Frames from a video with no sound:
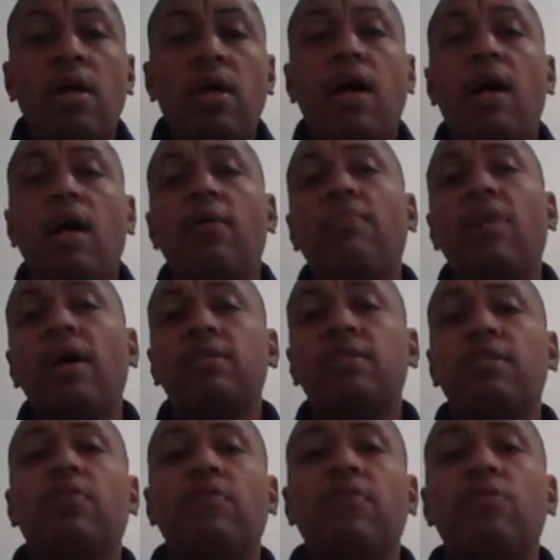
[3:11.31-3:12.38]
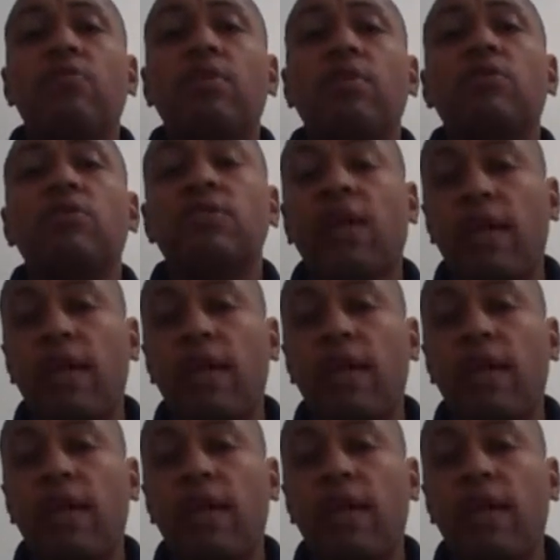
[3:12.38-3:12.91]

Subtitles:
My cell phone number is